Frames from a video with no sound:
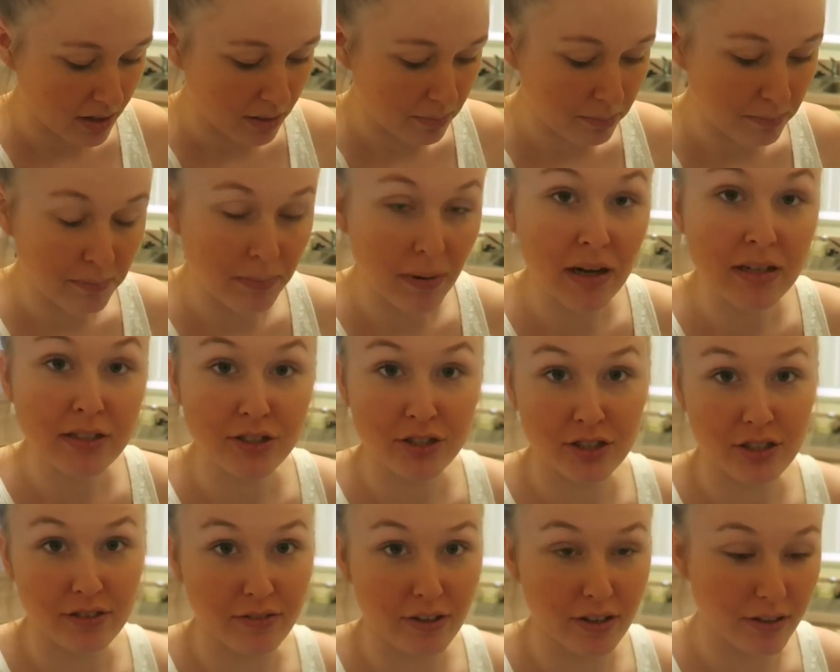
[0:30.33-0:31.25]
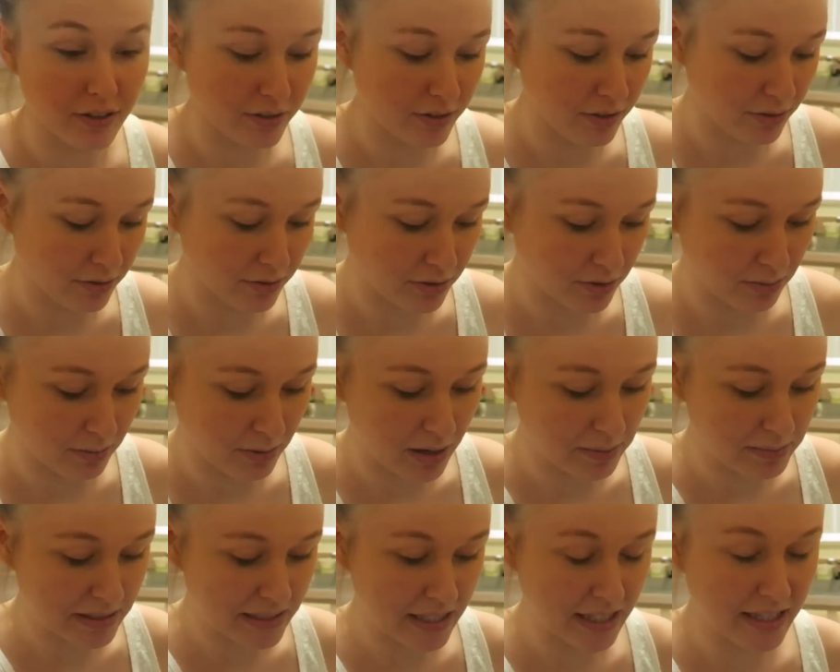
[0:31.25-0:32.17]
a bunch of other YouTube
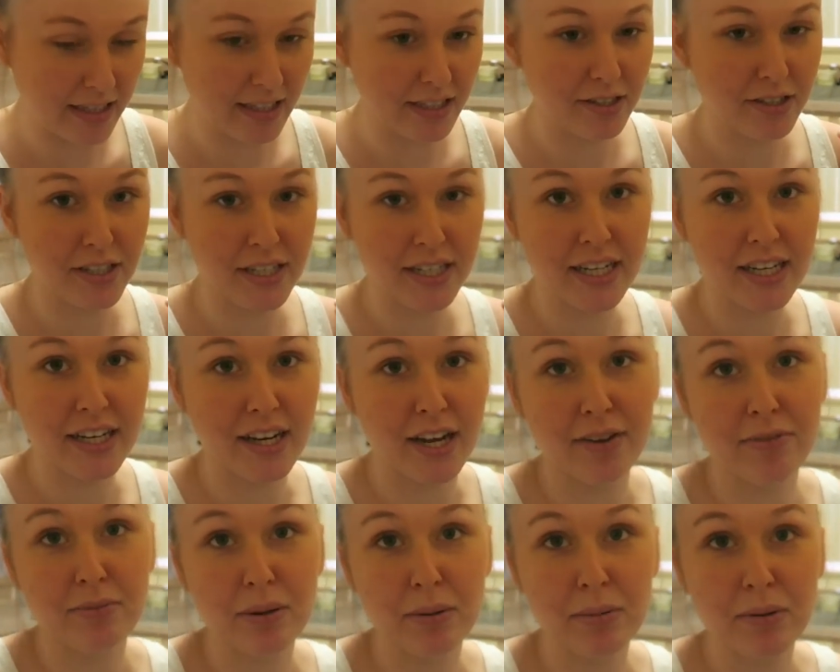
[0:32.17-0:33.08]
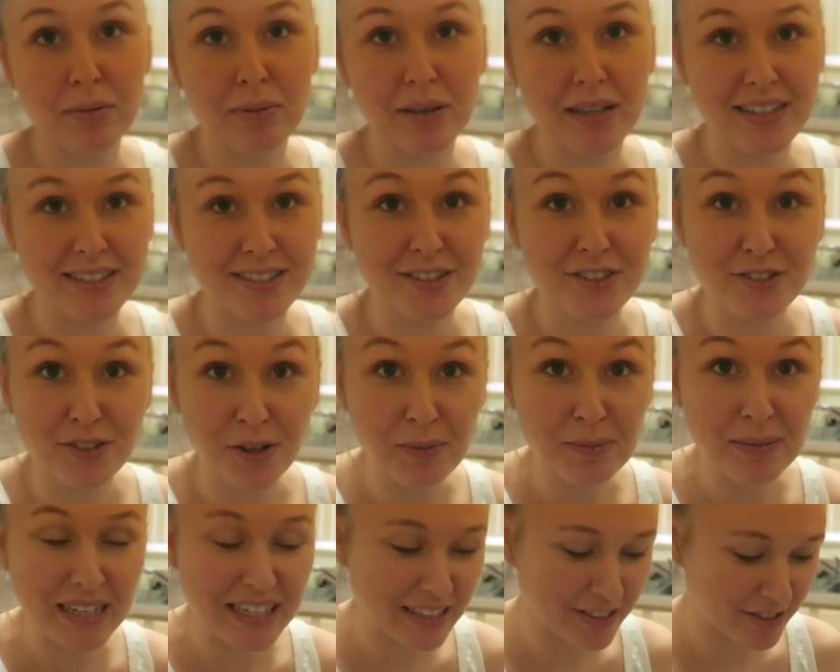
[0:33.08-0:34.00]
mommies. I literally cannot remember because there's so
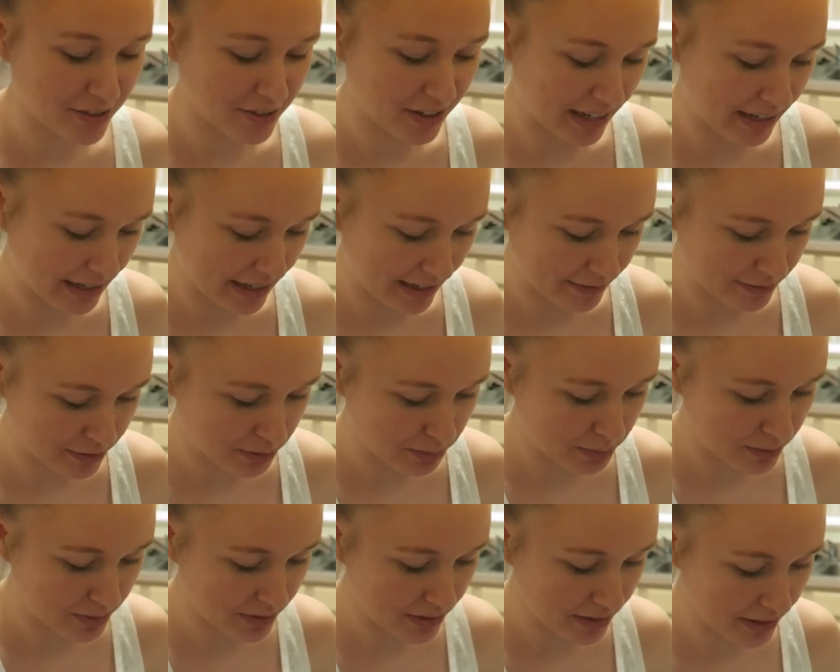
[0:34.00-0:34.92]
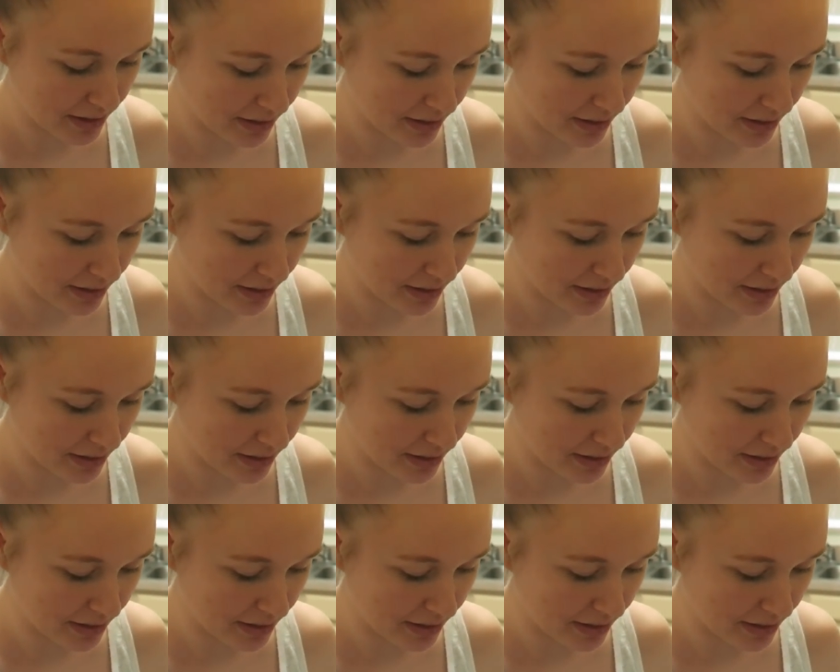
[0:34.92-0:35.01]
many, so I have to pull